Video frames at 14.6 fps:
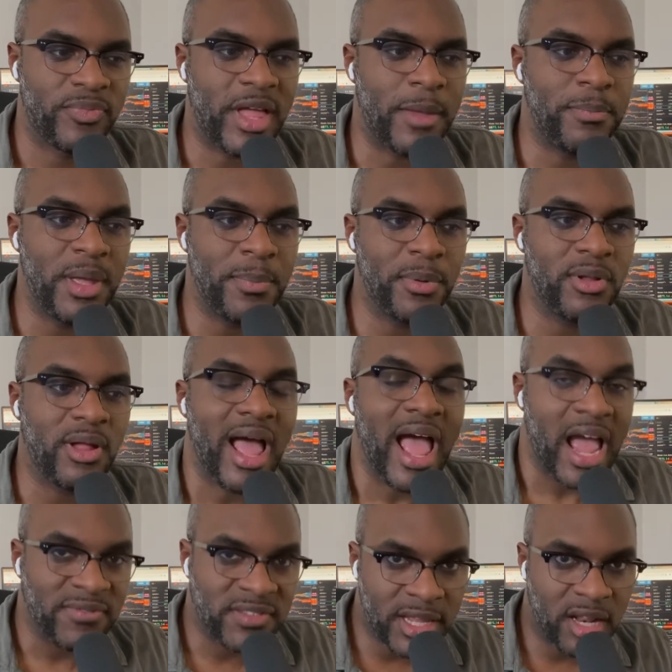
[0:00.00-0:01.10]
that people
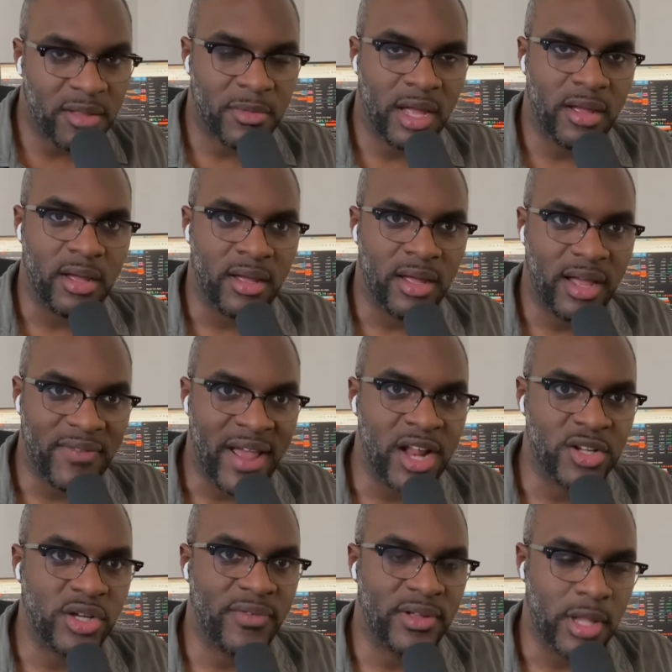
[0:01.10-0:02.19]
have taken
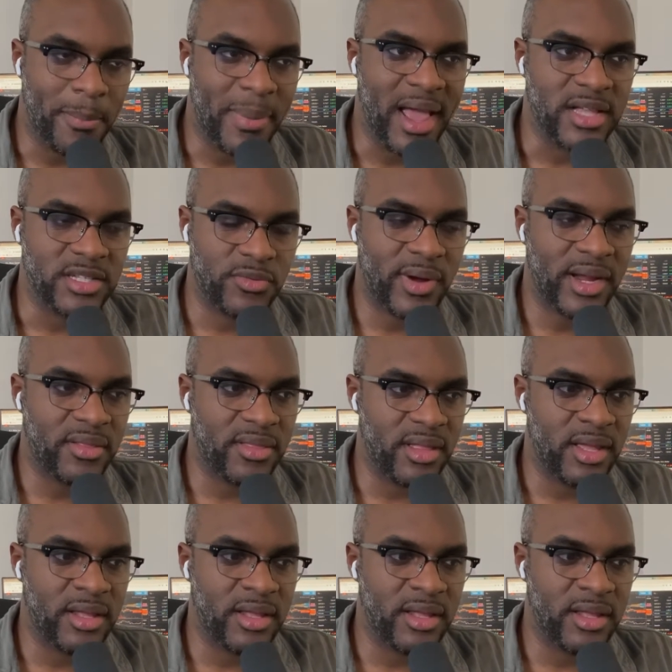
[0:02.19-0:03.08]
advantage of in the past, right?